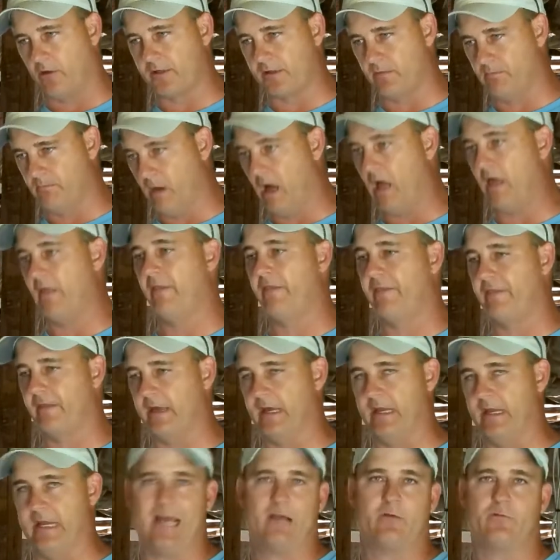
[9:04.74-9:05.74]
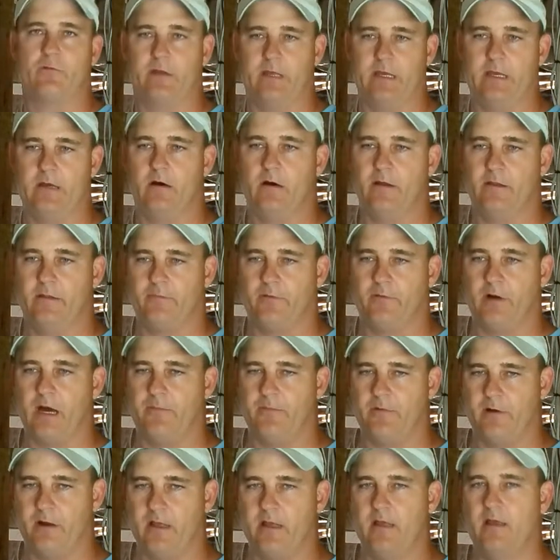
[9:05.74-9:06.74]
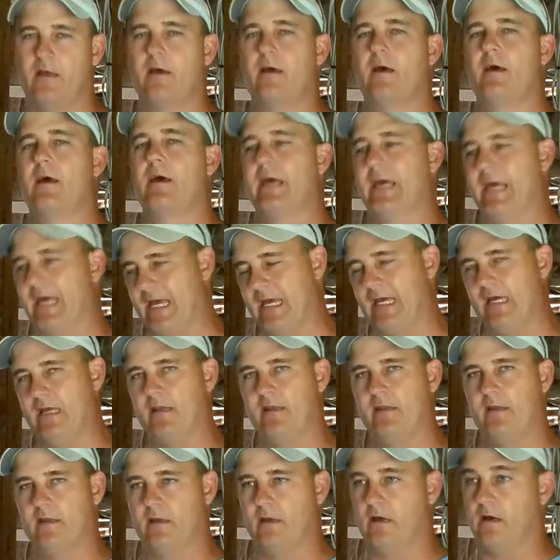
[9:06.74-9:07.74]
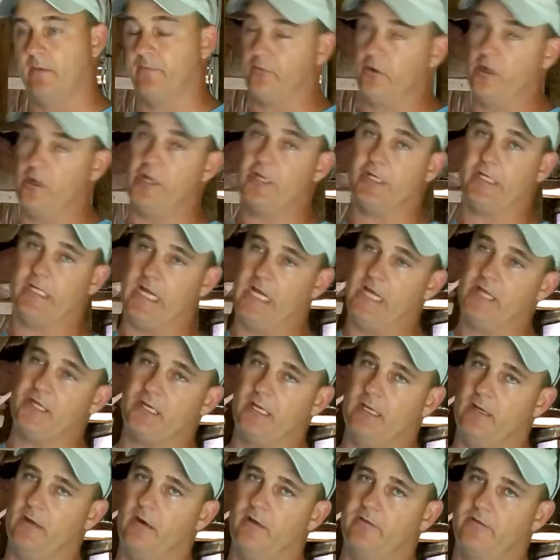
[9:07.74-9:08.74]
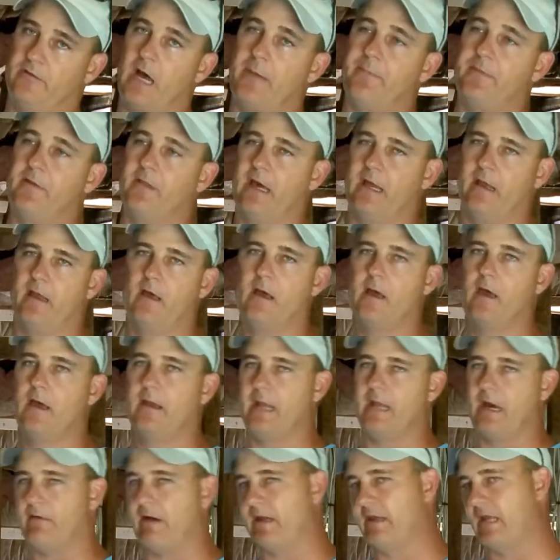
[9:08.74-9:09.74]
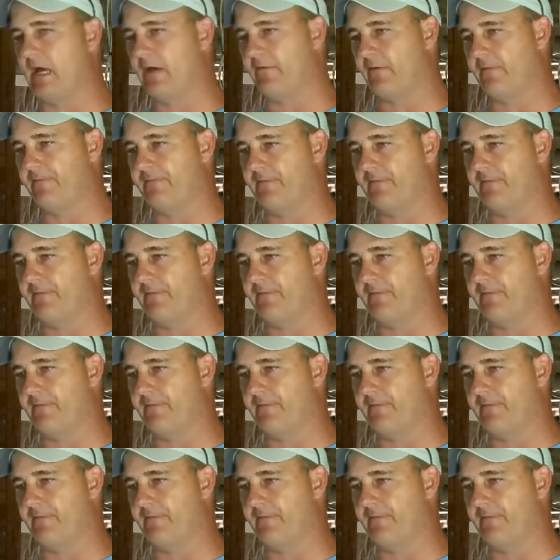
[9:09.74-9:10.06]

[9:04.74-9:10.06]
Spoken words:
a month in equity on the property and appreciation on top of that. Now I never